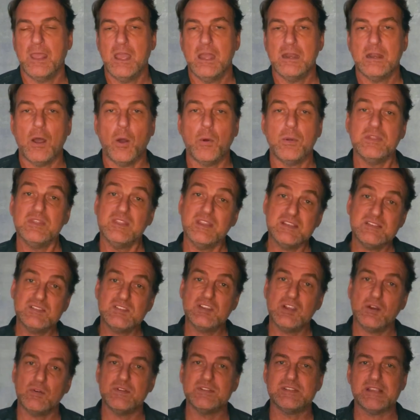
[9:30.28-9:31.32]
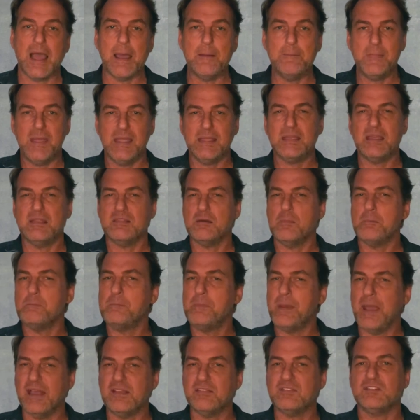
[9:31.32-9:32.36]
Now, in this series, I'm making the
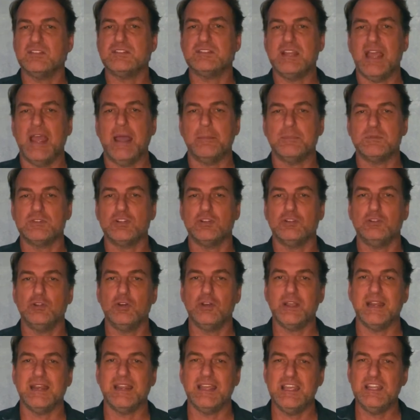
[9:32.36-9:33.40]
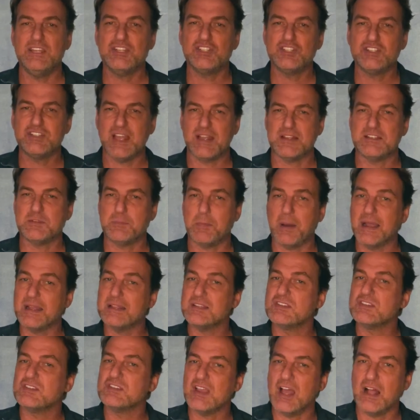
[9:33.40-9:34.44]
best attempt to look at each sense by
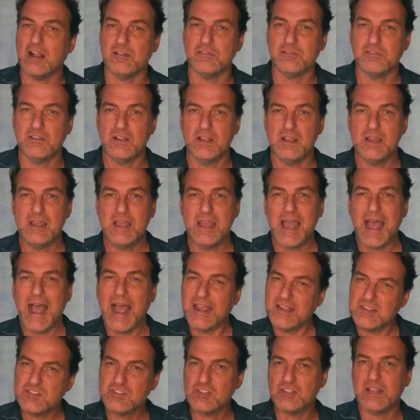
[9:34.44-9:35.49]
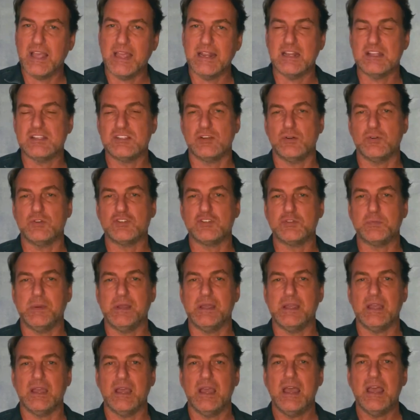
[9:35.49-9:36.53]
itself, isolated, so to
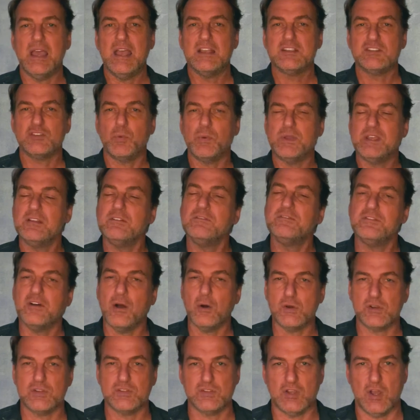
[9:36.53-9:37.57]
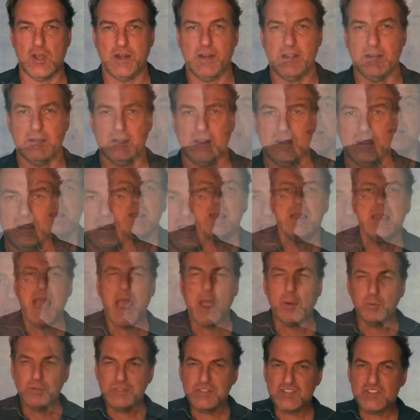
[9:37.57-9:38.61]
speak, so we can focus on it. I
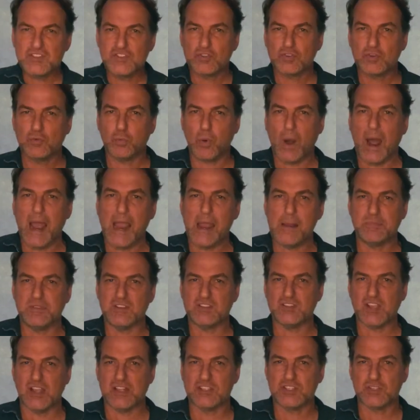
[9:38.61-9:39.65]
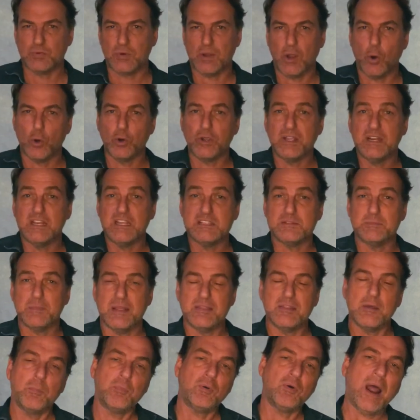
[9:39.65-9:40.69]
will describe the sensory organism
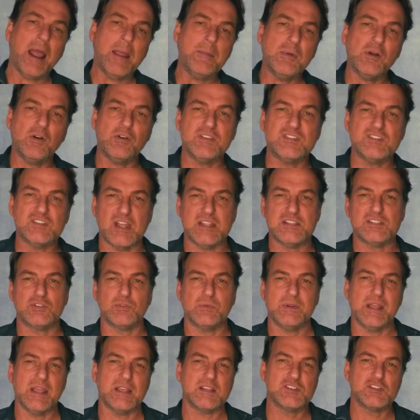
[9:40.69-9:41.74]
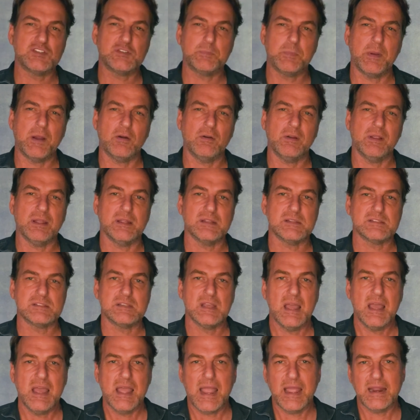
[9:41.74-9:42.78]
and the primary sensory experience
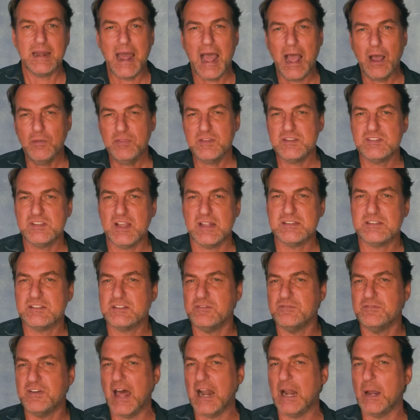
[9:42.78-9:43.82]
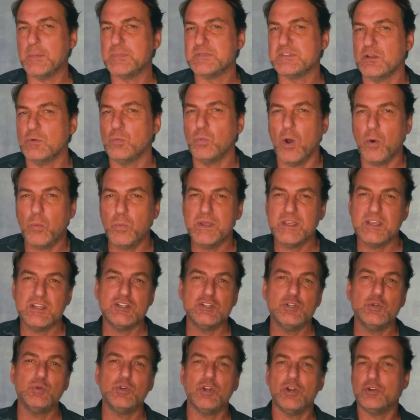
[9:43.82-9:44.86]
and how the sense develops and what we can
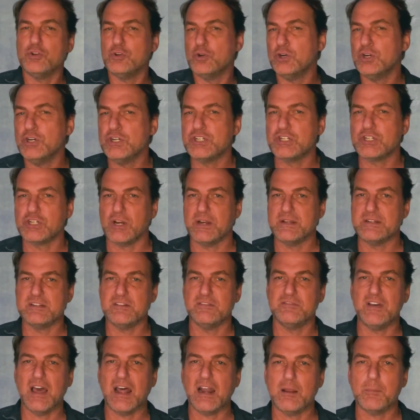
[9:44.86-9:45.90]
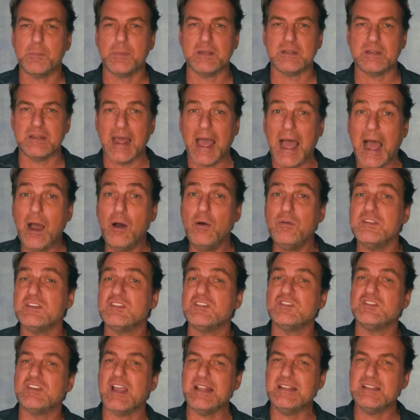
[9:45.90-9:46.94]
do to nurture and develop it and how the
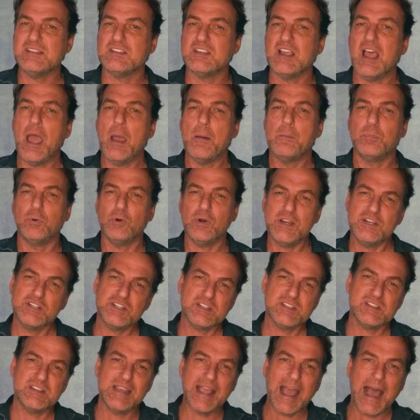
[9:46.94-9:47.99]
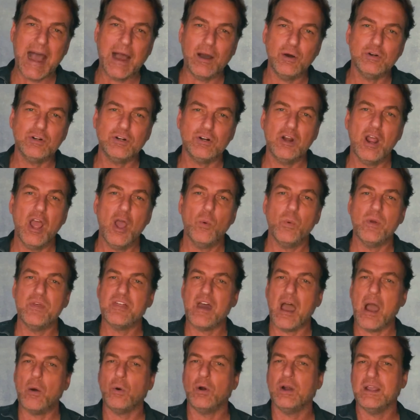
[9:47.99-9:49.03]
sense bridges the outer
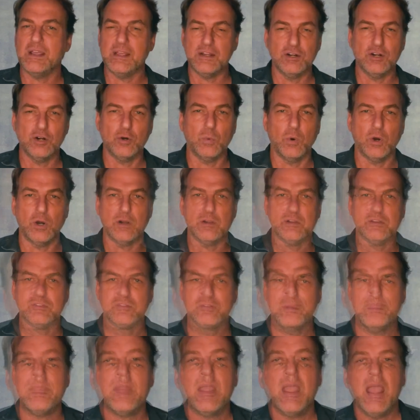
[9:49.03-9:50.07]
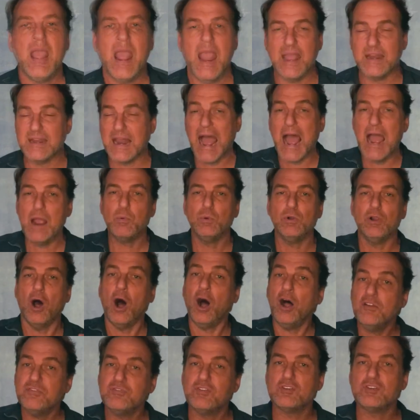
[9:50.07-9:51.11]
with our inner worlds. And I will
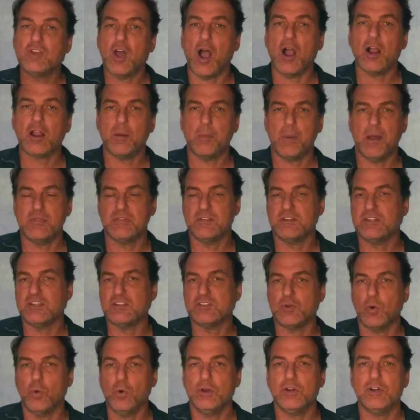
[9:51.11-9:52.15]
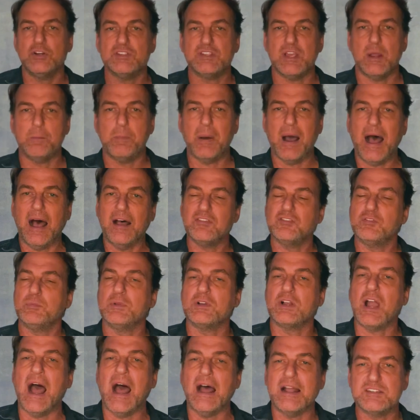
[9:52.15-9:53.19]
also talk about the disorders and possible
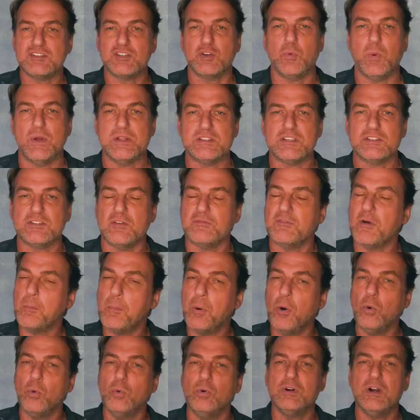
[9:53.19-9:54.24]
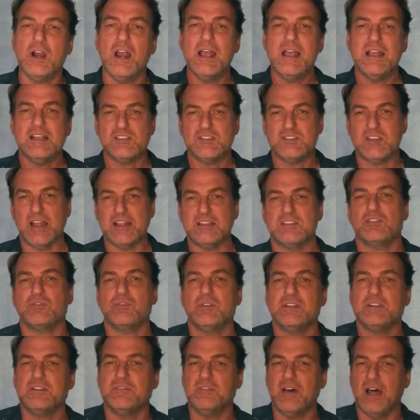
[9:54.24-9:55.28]
consequences of a poor
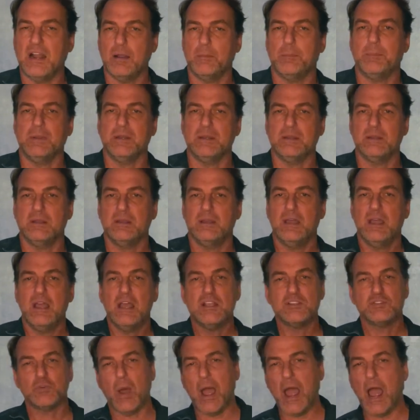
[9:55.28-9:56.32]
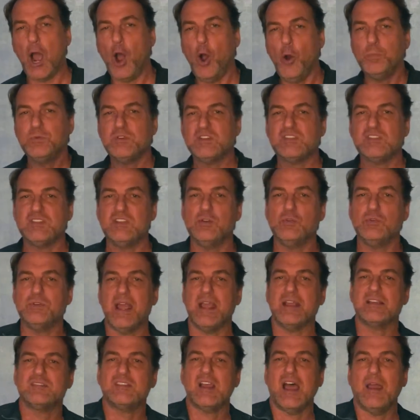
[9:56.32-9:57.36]
sensory development. So I hope to see you
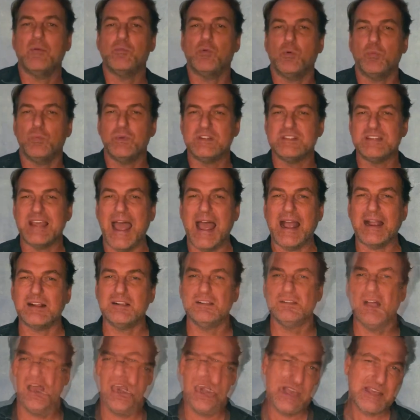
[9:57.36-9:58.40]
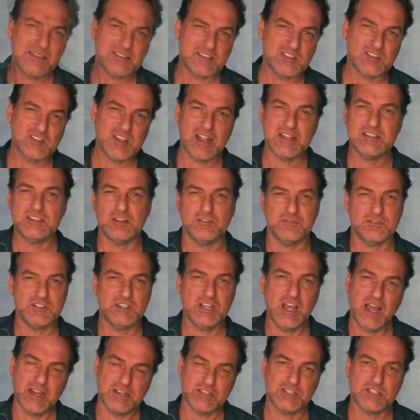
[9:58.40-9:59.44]
next time when we tackle the sense of
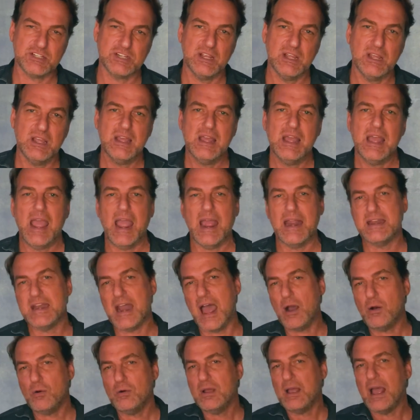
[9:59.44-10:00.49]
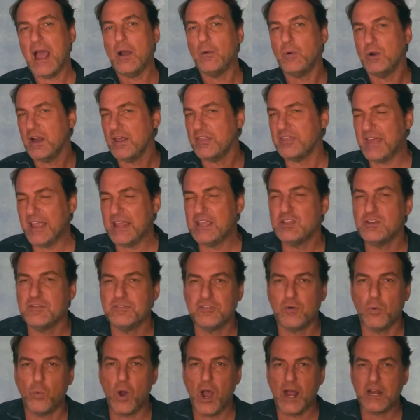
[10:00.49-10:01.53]
touch. And now I want to thank you
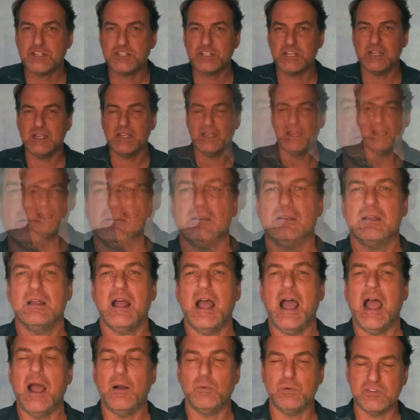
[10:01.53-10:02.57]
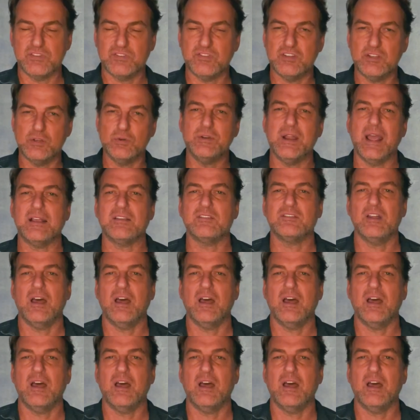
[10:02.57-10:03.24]
for watching. I will see you next